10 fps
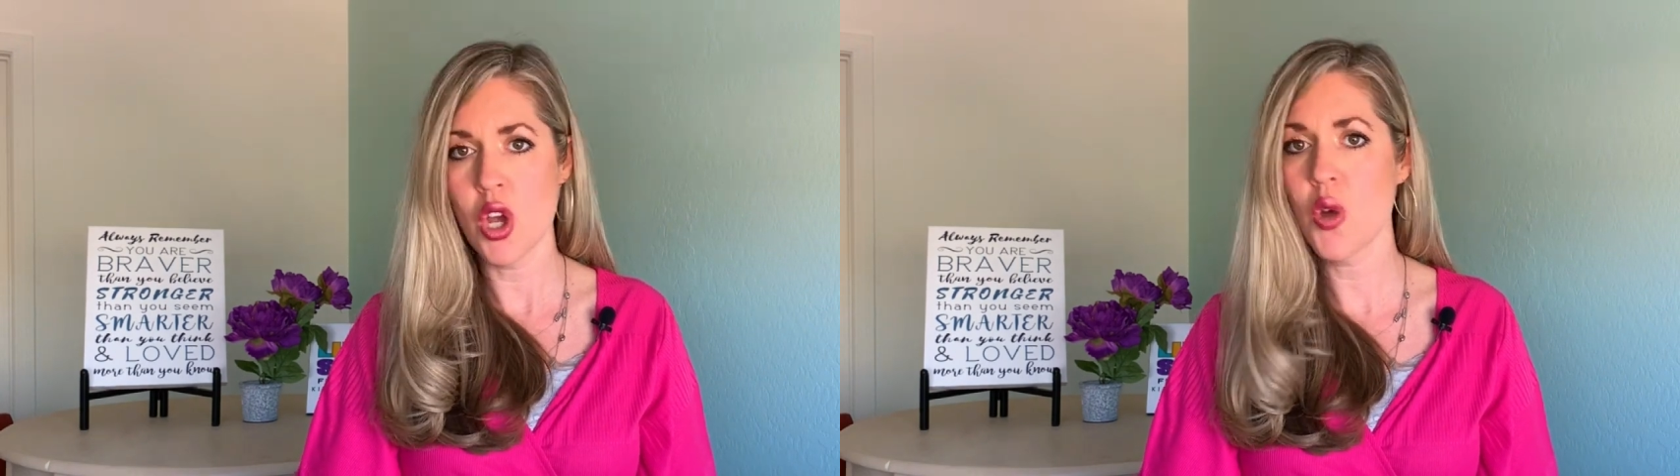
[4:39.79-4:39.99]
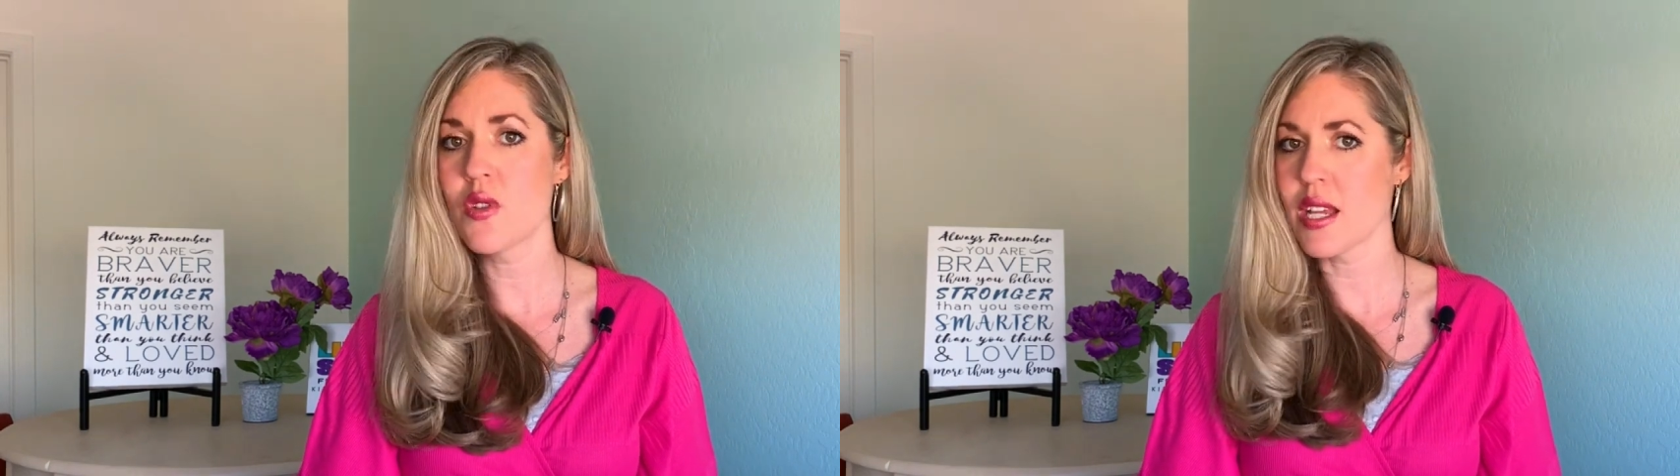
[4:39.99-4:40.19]

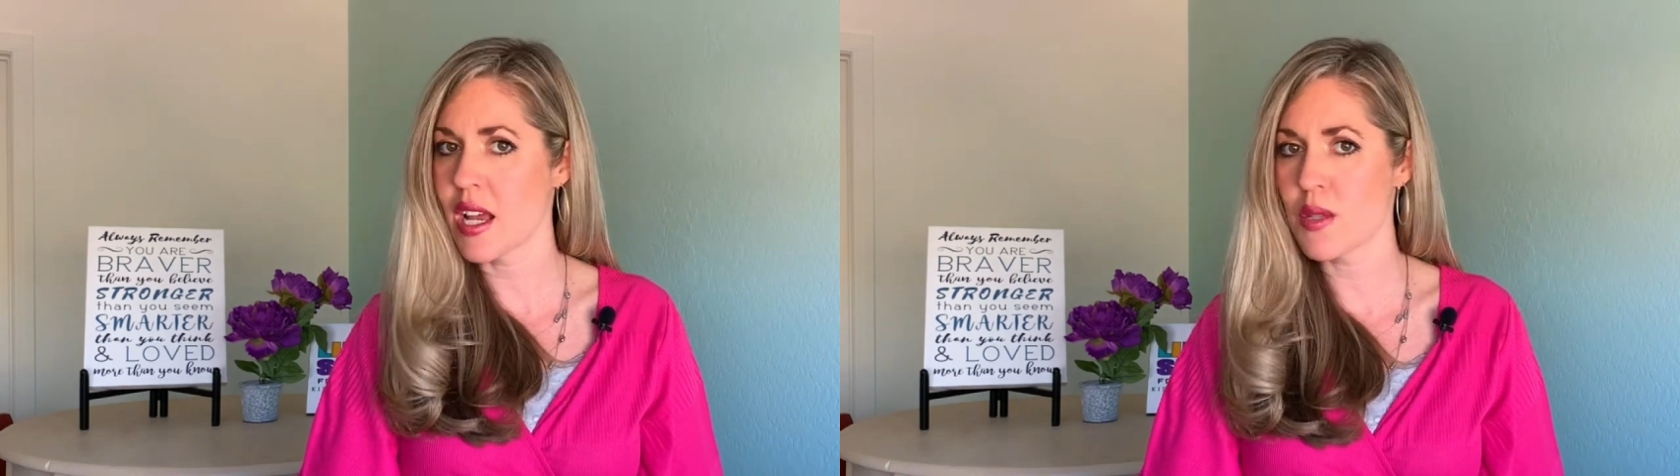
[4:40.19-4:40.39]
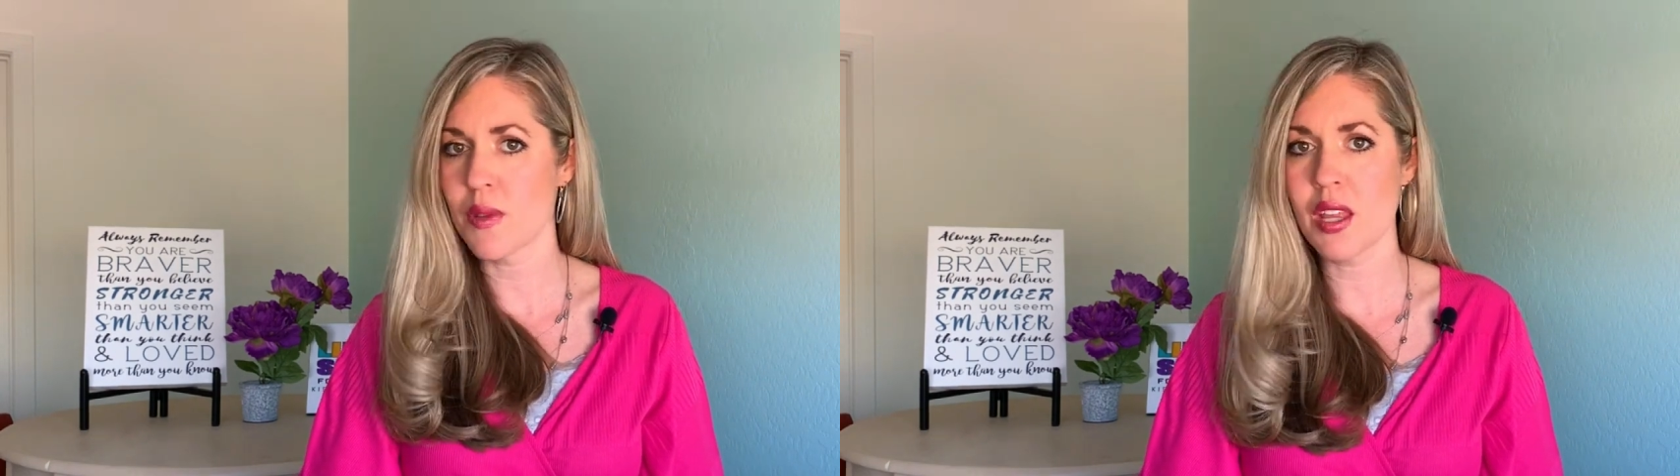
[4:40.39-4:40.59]
who
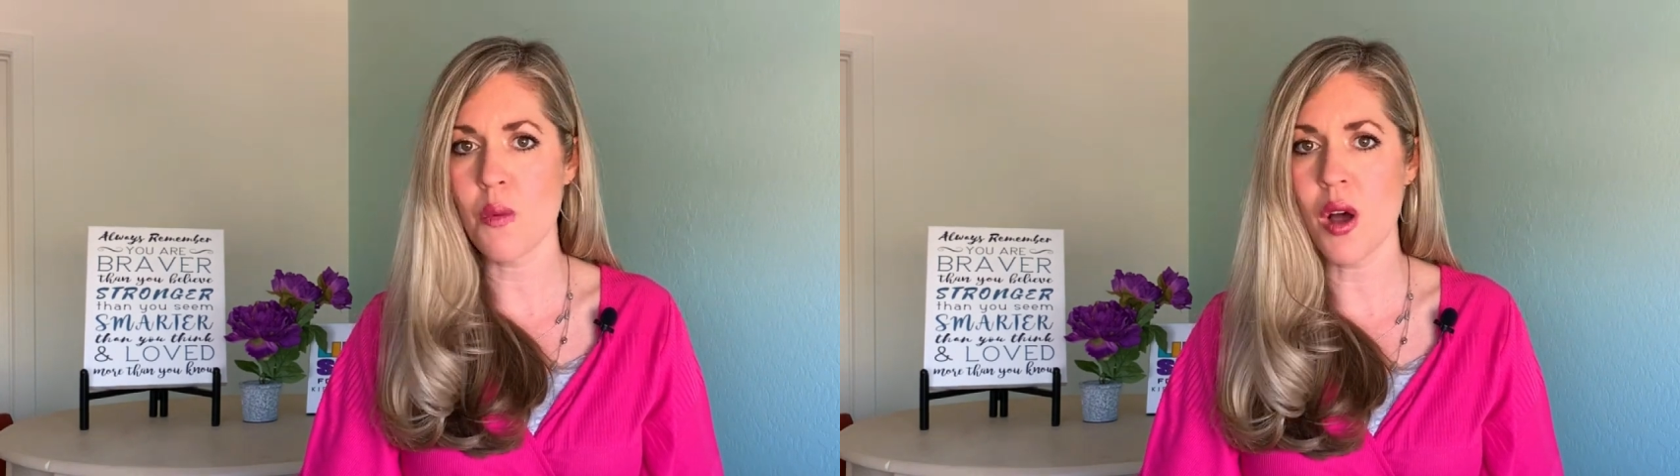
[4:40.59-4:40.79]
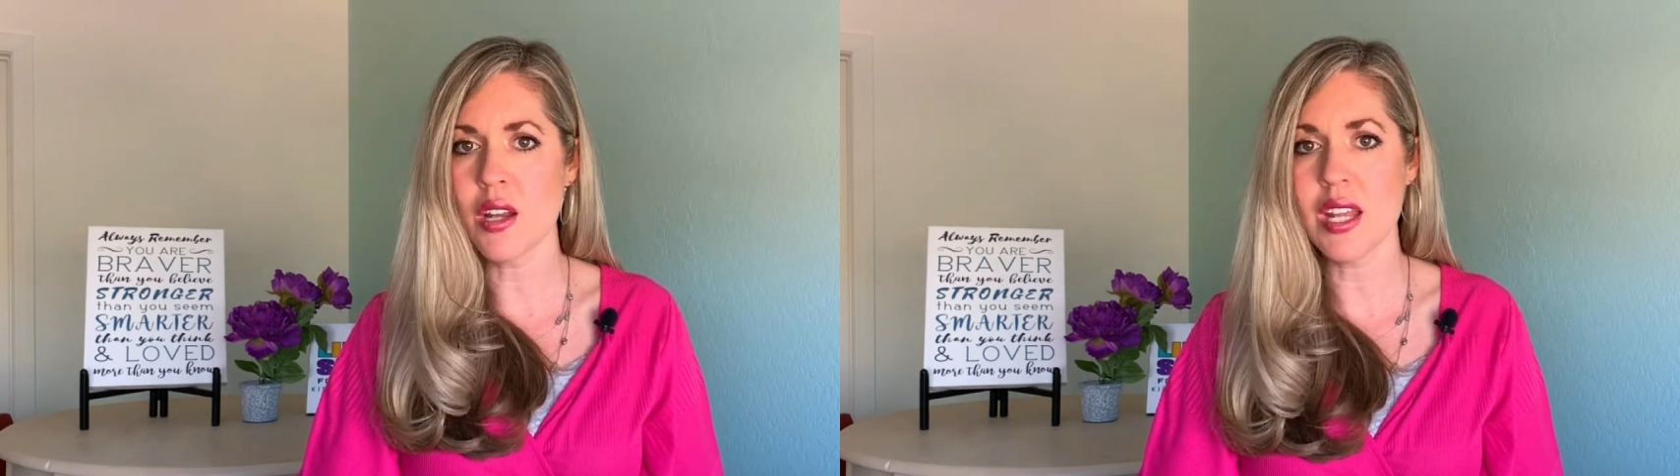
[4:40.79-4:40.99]
takes what they
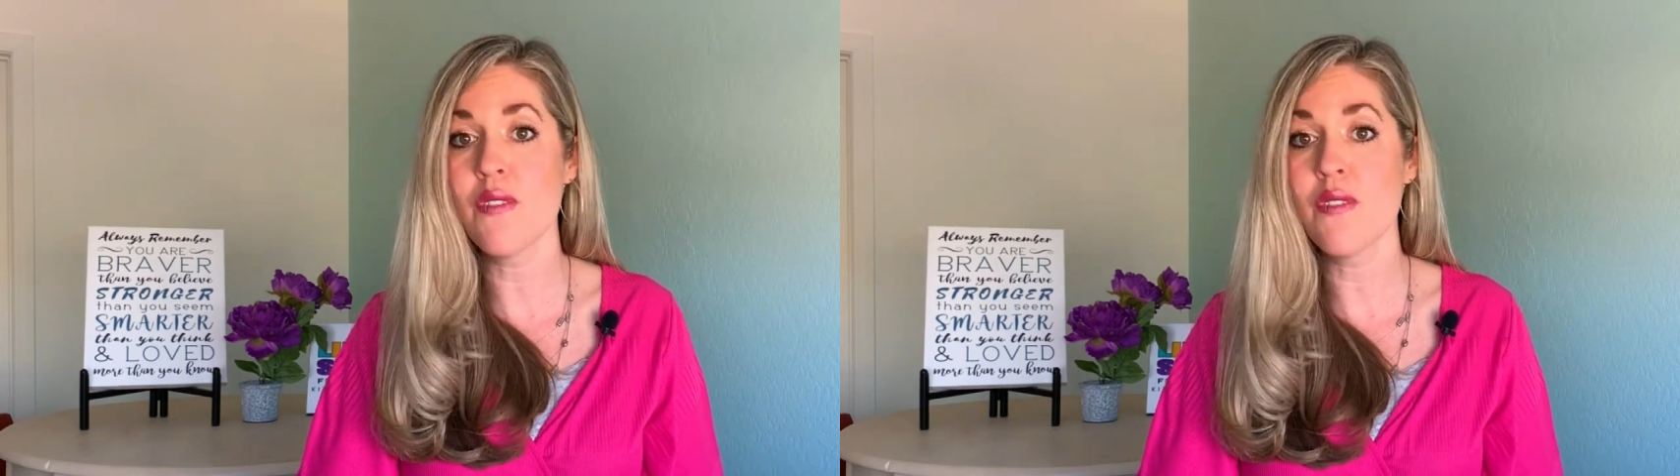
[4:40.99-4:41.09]
want